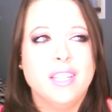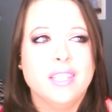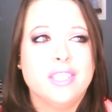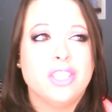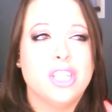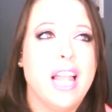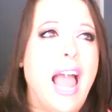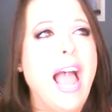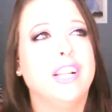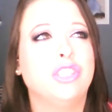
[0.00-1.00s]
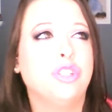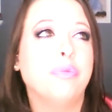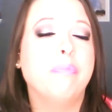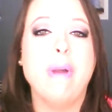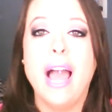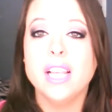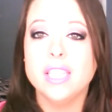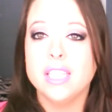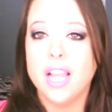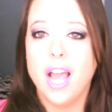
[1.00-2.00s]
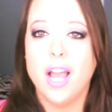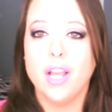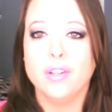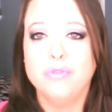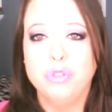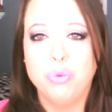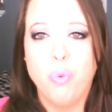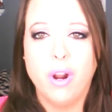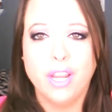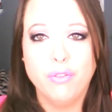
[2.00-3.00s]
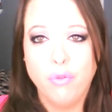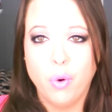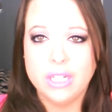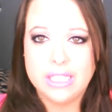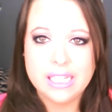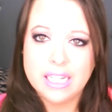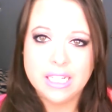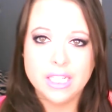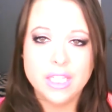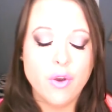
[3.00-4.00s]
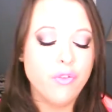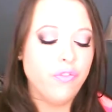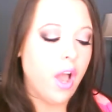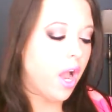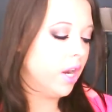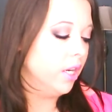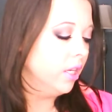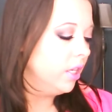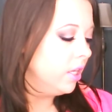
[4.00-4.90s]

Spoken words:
slash best of 2014 so far.